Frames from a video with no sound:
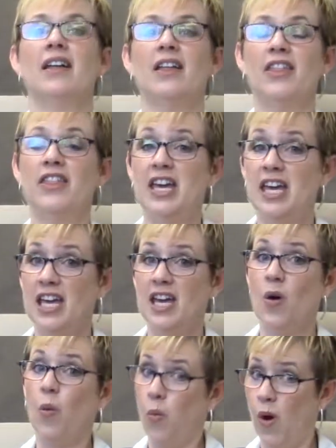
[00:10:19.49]
the
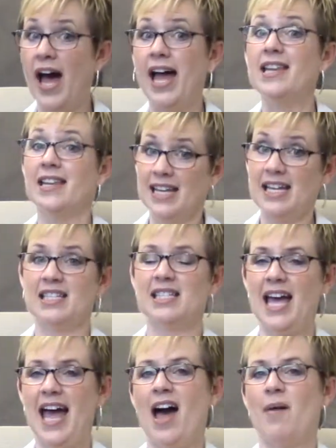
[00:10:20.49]
what needs
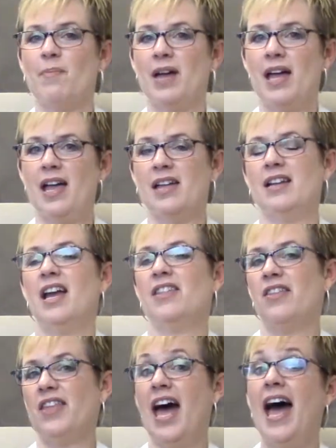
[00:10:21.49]
to happen, and
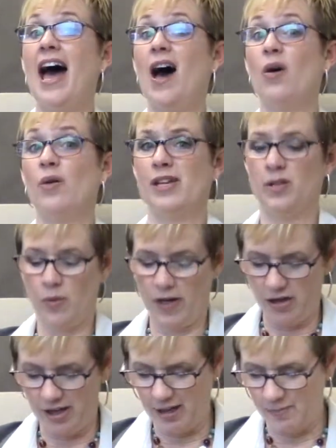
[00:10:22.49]
then the how is
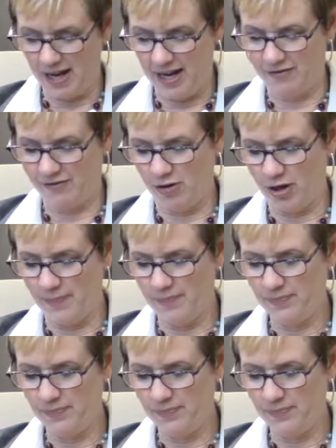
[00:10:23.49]
what you get paid for.